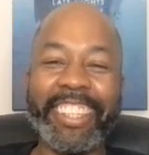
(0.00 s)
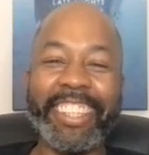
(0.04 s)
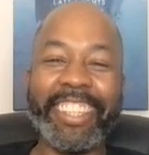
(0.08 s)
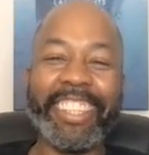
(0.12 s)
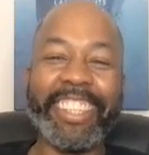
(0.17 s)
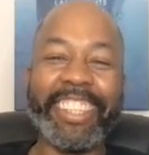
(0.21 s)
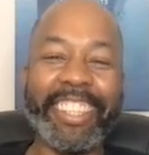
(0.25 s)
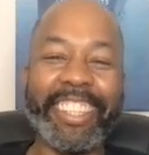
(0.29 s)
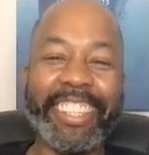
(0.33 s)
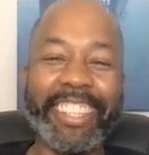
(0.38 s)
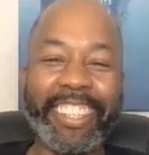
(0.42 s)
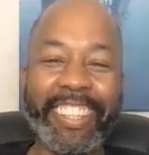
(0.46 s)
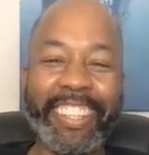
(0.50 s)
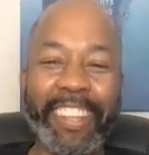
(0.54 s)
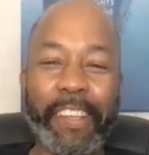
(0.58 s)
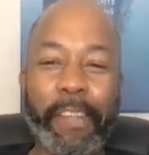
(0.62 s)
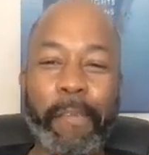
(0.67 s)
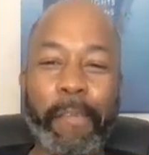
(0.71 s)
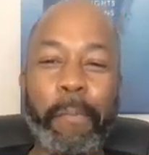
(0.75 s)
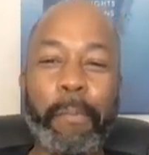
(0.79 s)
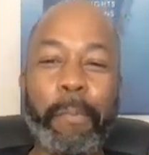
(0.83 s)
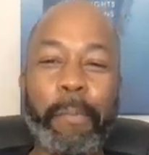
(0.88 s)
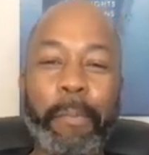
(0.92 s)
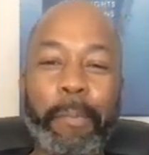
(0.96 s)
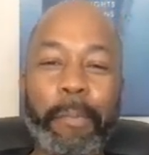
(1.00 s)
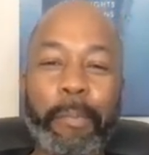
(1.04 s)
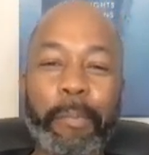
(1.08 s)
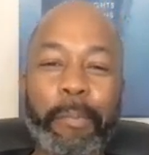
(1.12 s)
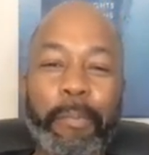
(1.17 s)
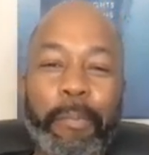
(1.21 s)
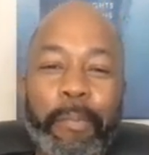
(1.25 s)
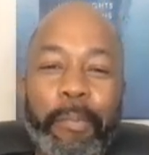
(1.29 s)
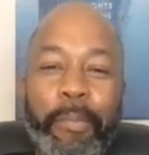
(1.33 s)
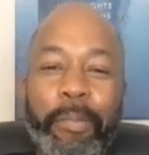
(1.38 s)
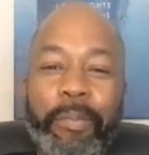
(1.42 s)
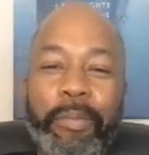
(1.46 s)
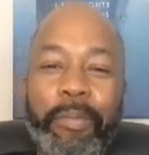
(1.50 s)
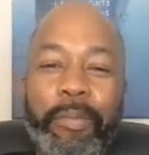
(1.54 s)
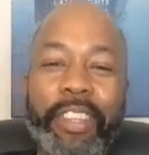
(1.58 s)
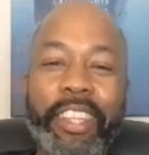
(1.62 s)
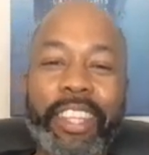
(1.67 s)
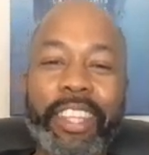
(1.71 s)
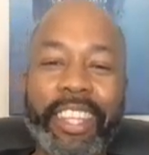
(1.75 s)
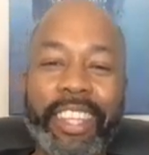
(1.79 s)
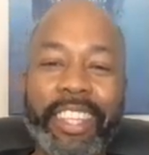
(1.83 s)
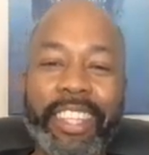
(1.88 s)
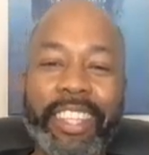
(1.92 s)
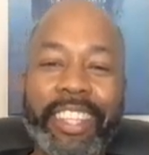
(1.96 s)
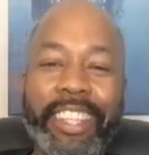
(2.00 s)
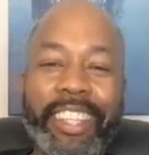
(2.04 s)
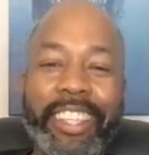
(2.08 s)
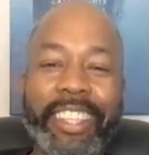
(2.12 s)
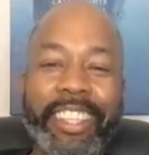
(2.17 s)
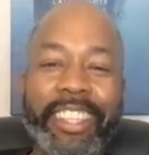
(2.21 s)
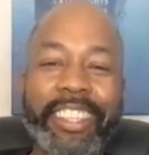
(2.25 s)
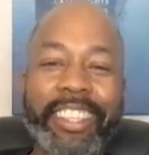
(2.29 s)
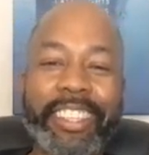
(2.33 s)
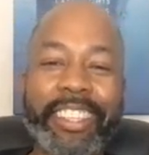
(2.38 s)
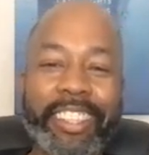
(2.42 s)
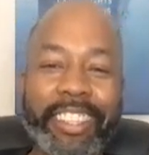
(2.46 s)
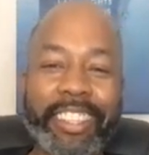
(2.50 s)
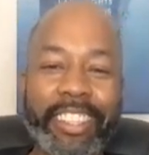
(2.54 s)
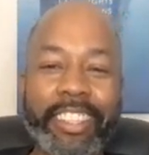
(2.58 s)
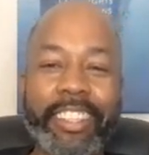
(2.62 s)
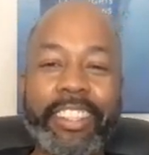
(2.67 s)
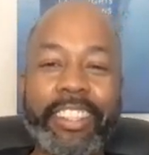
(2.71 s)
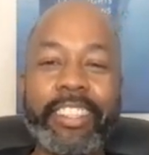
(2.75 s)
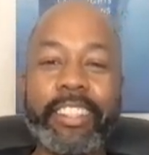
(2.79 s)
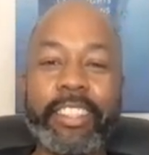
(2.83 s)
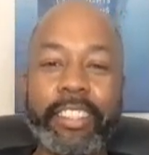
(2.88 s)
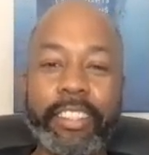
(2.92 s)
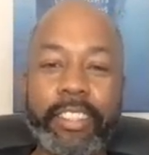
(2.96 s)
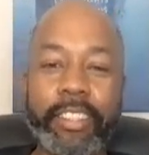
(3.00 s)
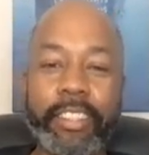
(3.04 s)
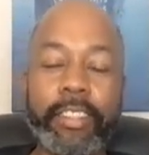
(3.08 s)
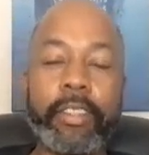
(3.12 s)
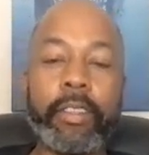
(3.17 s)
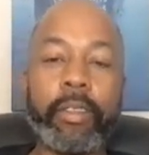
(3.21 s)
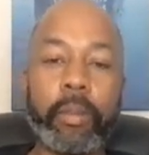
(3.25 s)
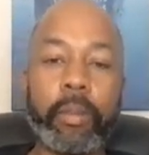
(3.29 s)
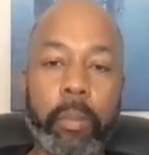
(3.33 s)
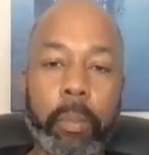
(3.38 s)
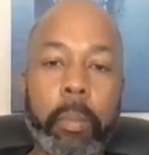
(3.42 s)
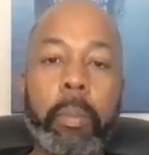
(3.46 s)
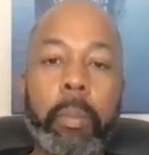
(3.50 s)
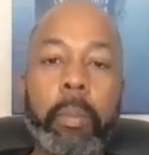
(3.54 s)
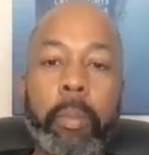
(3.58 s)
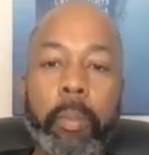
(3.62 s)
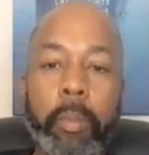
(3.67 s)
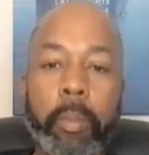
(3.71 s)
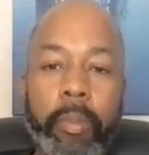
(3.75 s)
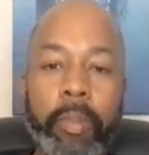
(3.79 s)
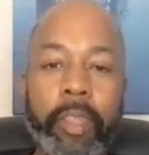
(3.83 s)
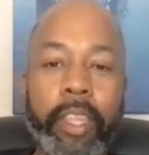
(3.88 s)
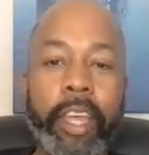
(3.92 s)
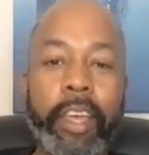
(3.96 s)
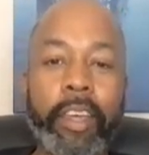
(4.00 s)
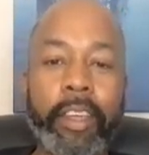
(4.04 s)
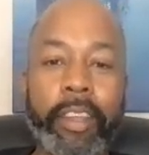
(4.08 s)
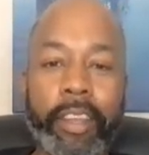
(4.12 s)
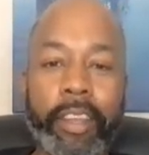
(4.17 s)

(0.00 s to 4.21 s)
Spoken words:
do what we need to do to get where we're trying to get, right?